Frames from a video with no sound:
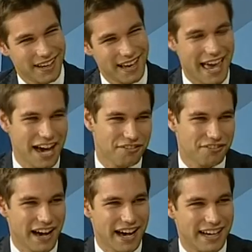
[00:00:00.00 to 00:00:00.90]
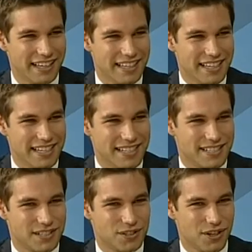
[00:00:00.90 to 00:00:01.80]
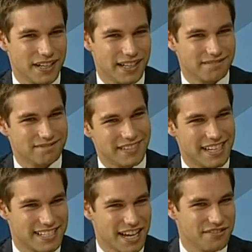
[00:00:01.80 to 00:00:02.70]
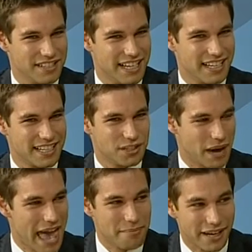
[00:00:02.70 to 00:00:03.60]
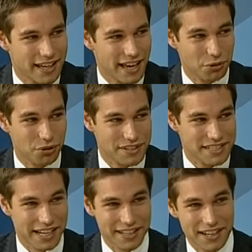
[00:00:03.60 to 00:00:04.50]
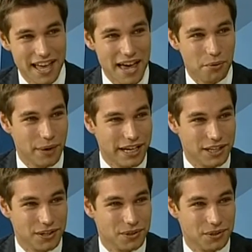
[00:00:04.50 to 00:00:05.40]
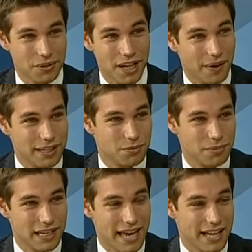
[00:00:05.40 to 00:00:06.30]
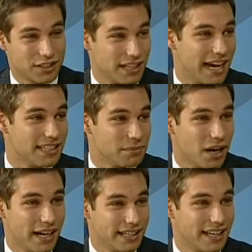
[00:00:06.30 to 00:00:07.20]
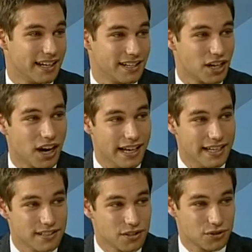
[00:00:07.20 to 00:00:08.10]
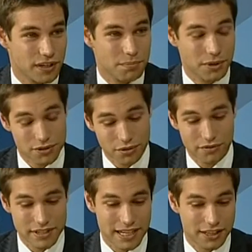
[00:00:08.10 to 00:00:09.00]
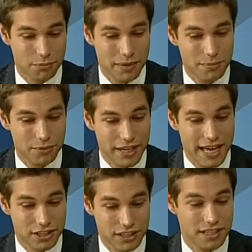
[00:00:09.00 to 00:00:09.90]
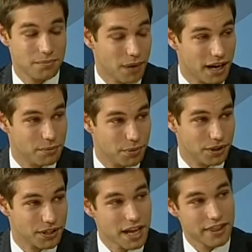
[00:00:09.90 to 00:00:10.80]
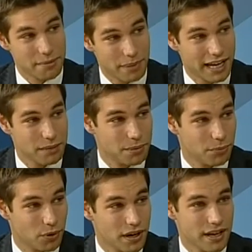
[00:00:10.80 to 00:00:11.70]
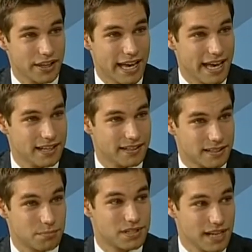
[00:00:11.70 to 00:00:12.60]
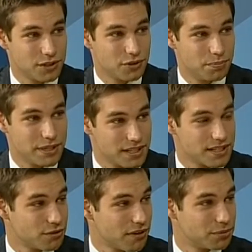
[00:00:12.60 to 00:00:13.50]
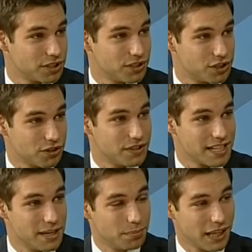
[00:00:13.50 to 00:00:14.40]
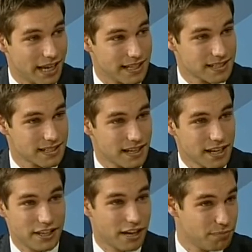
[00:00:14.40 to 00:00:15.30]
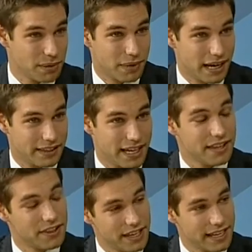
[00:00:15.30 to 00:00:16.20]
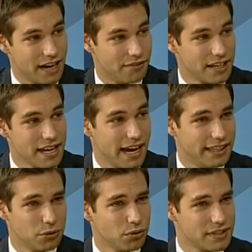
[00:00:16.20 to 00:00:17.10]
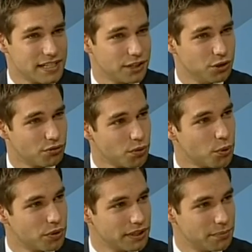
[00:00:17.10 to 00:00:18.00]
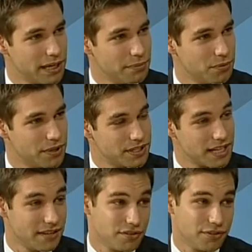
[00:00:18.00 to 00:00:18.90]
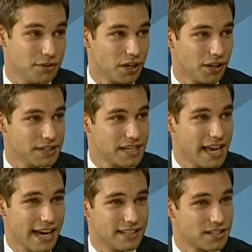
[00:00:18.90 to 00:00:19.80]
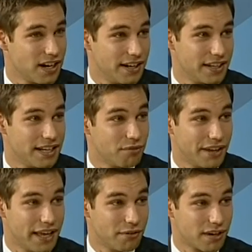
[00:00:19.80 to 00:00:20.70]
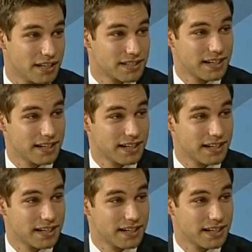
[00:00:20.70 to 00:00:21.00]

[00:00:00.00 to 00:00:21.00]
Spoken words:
how far is turning a safety net into a hammock, and all of a sudden when are you going to be actually undermining an entire industry? Because all of a sudden the people that actually did bite the bullet, they paid a bit more, they had substantial business interruption insurance in place, they've been paying that, they're covered, and then all of a sudden you're rewarding the people that saved a few dollars and decided that they'd run that risk, and